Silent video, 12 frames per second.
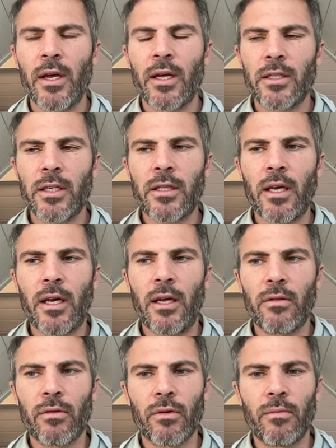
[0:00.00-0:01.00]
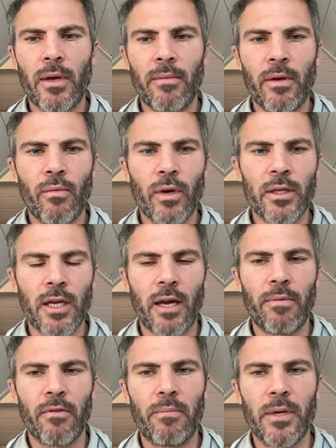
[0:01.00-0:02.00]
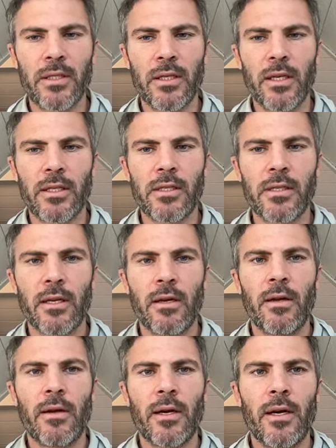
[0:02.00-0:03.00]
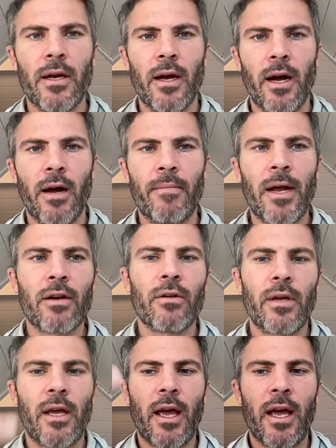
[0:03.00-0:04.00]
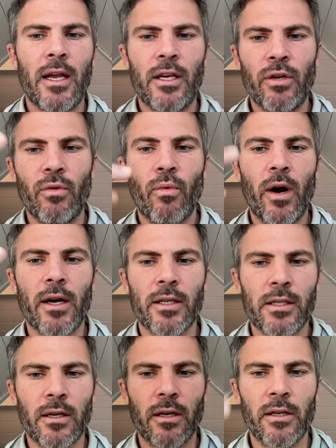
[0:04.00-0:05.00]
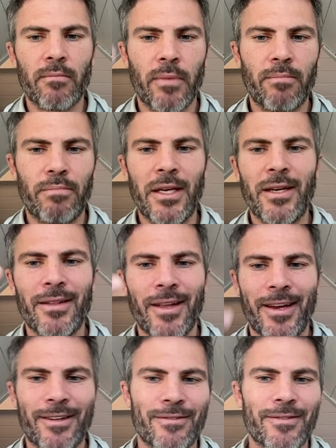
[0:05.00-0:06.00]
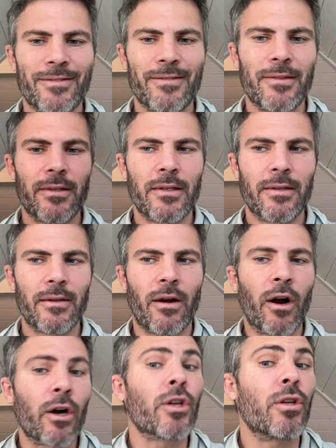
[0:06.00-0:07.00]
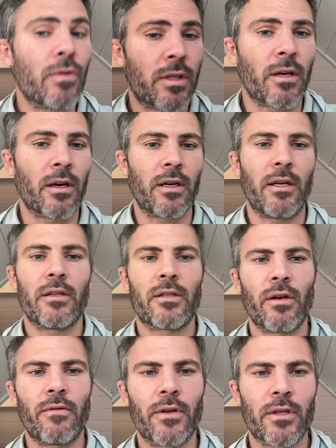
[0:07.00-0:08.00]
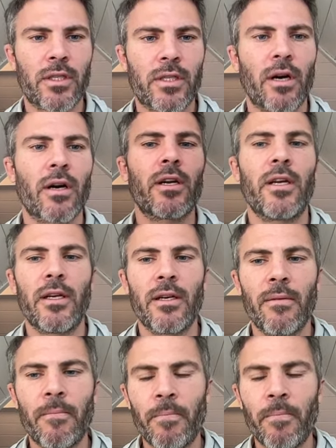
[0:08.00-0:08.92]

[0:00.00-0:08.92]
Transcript: just thinking through maybe what type of business, not only A, do you want to start, but B, like, are you starting? So if you're starting